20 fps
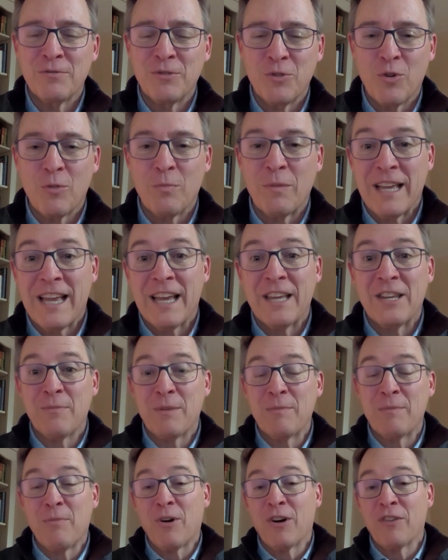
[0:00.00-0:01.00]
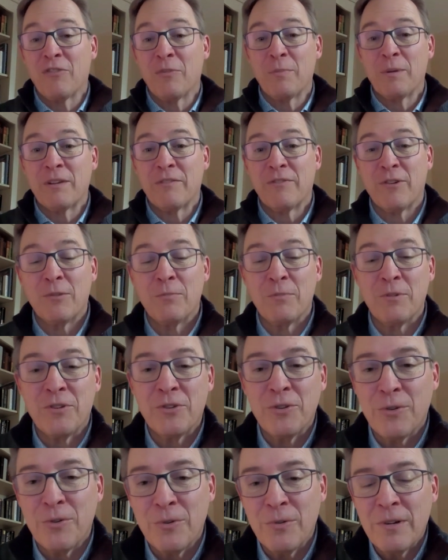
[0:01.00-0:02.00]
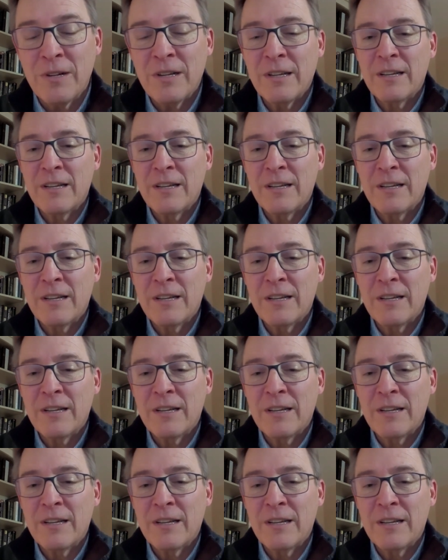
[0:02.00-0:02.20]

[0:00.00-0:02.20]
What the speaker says: normally had to be part of a big firm to do.